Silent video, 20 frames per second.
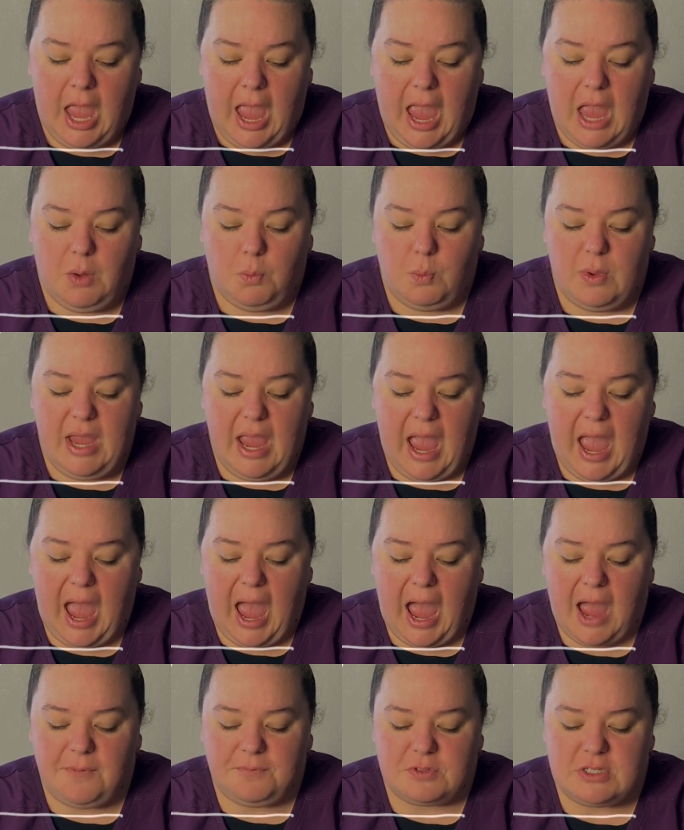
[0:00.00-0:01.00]
and we
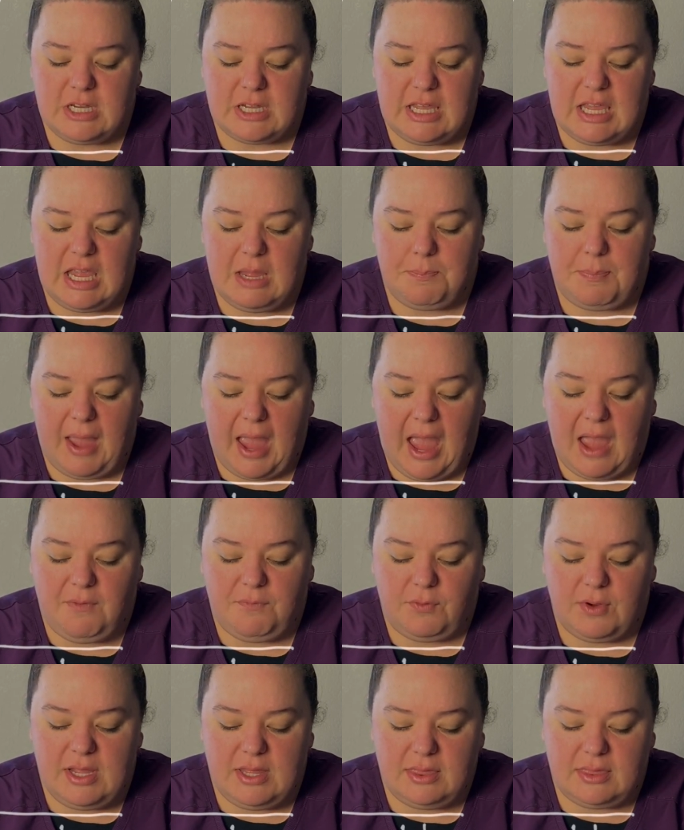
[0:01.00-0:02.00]
have to keep
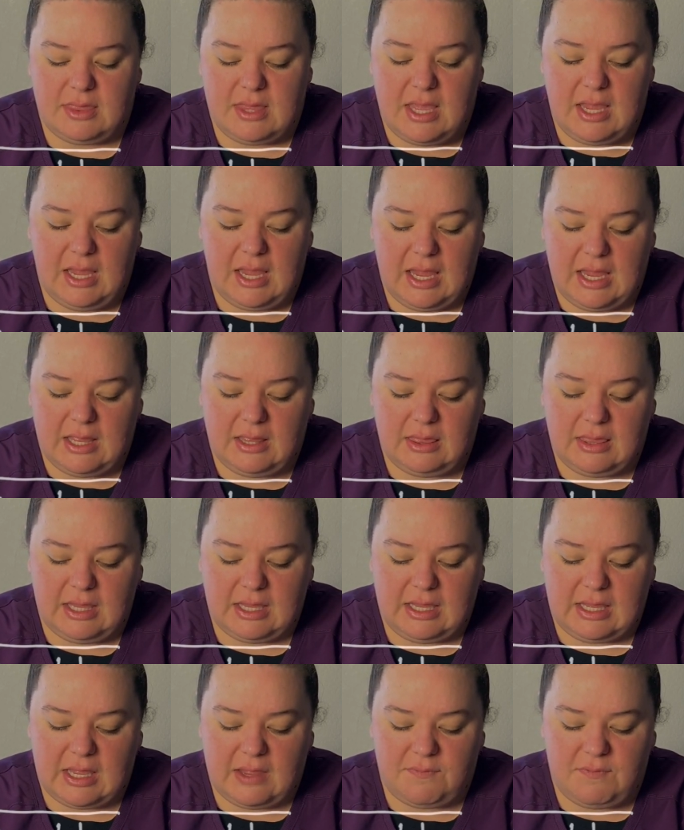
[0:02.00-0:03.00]
everything in the
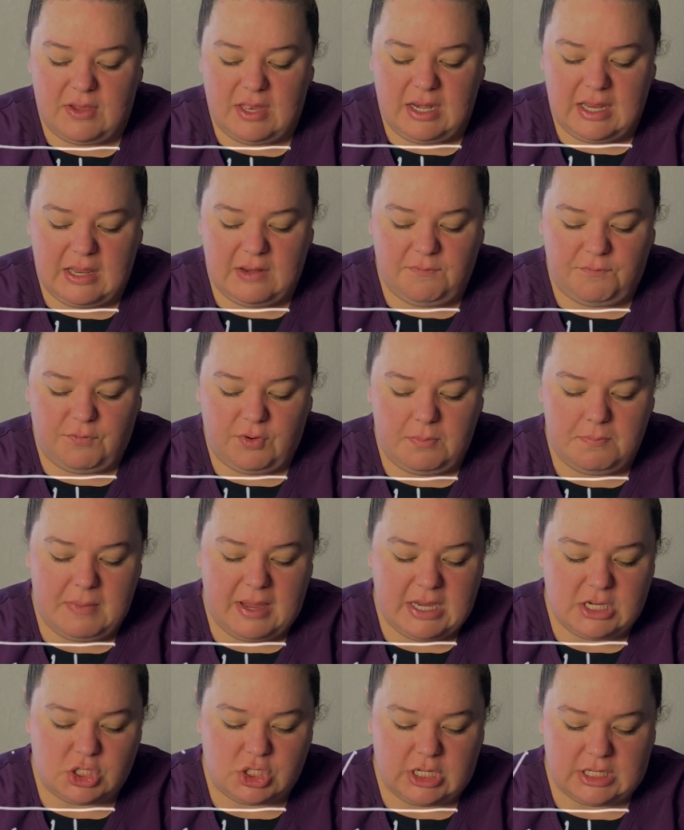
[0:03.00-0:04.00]
given
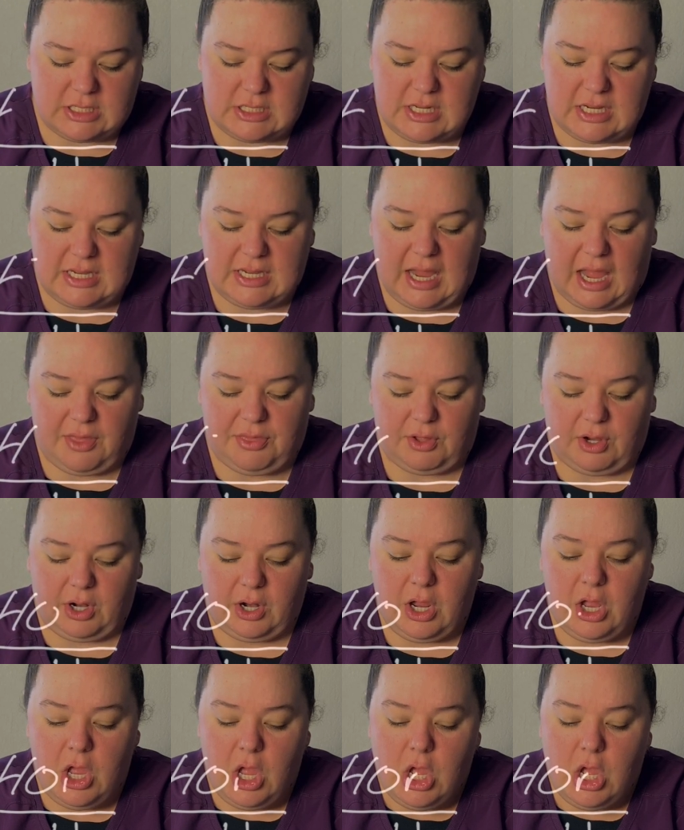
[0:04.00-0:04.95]
information together.